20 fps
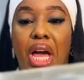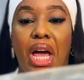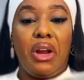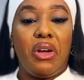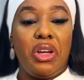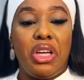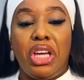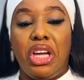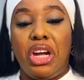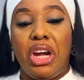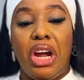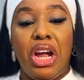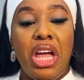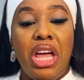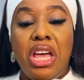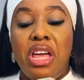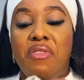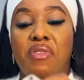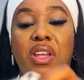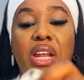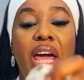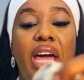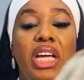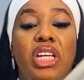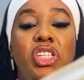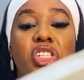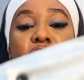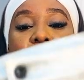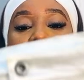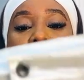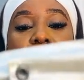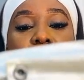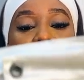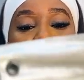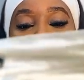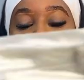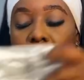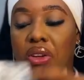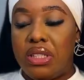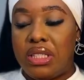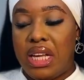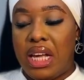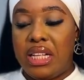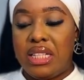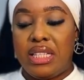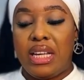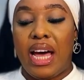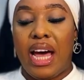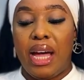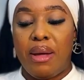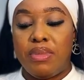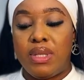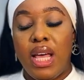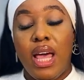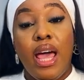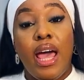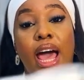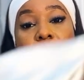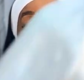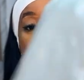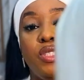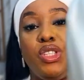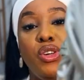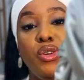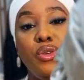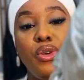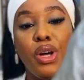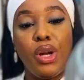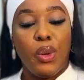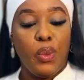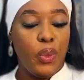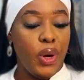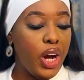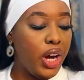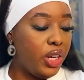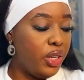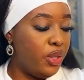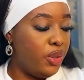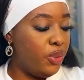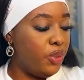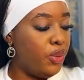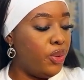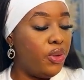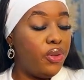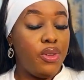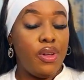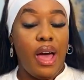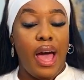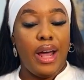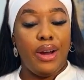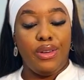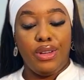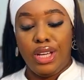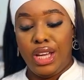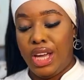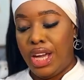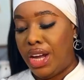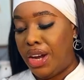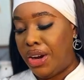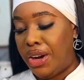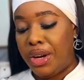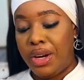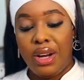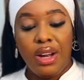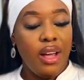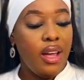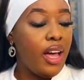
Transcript: I don't care if you like change color 10 times, I'm still gonna wear you. I don't care.